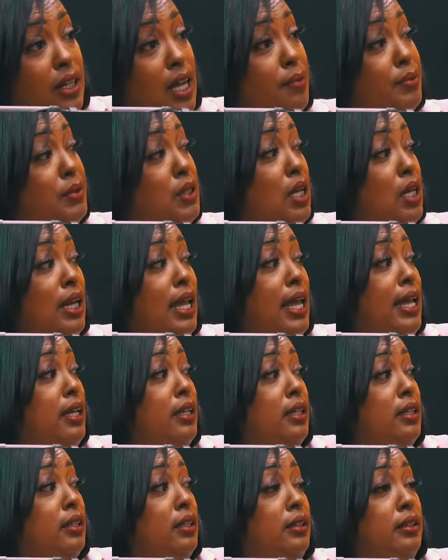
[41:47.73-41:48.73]
I'm t-
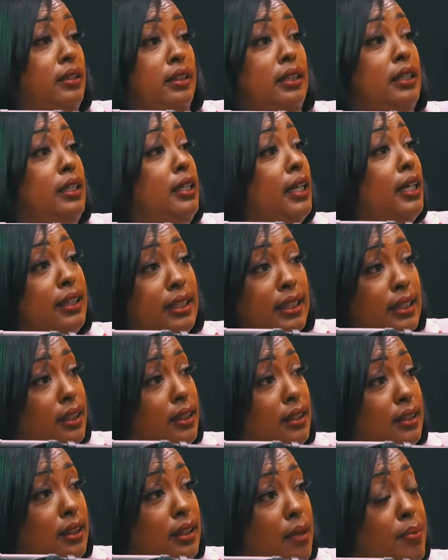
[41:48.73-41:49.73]
like
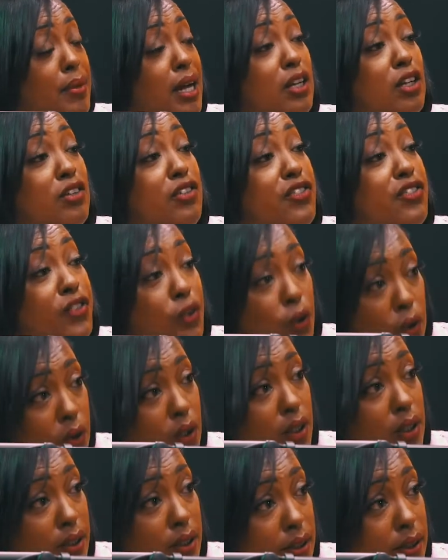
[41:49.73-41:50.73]
nothing. I'm on the
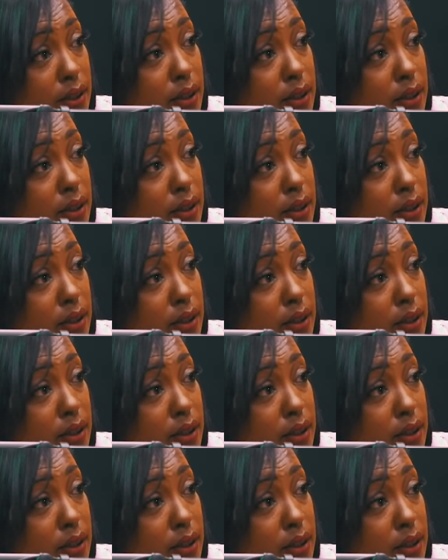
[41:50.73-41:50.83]
floor.